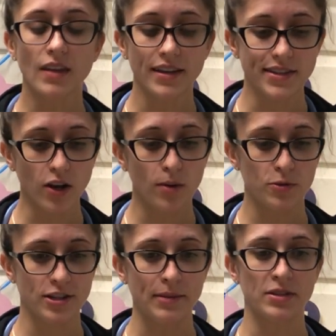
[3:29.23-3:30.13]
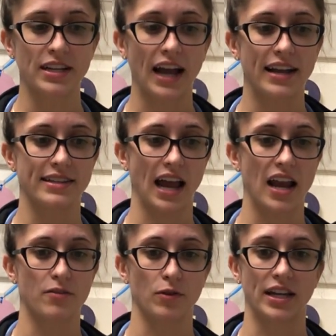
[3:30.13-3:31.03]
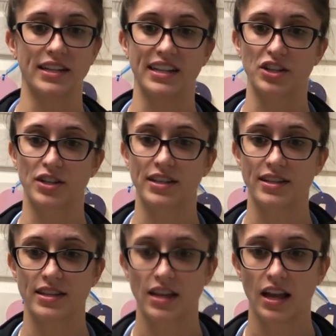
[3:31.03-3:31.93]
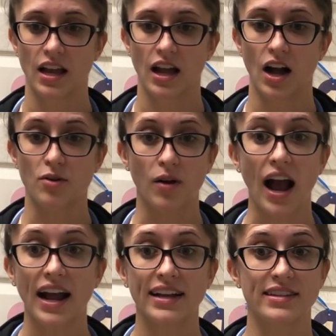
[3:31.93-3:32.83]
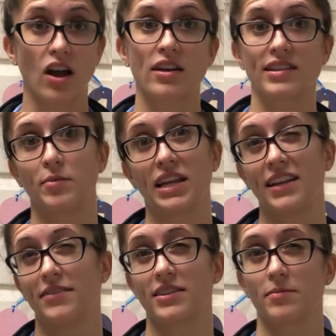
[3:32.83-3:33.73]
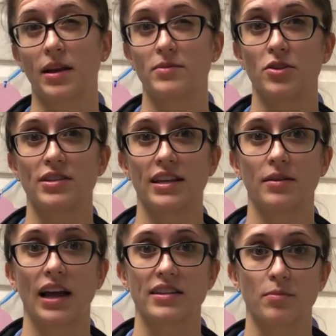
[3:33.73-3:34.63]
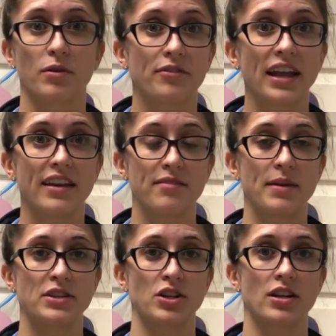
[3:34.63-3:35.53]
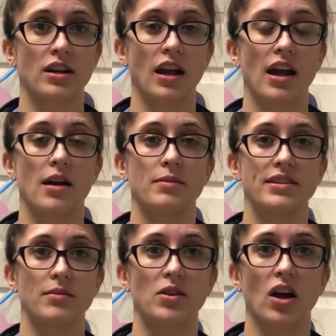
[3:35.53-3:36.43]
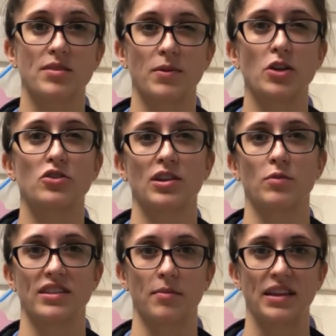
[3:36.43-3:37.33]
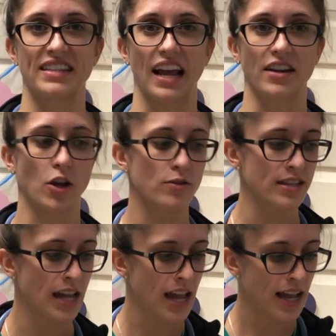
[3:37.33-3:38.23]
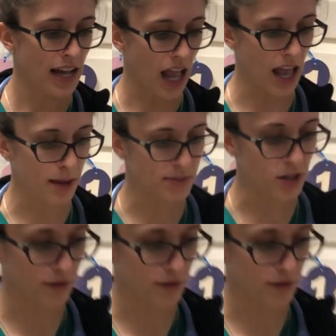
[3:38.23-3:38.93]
So a prescription diet is kind of when conditions arise. Honestly, we can even sometimes use it as a preventative measure in some dogs, but usually when something's diagnosed. So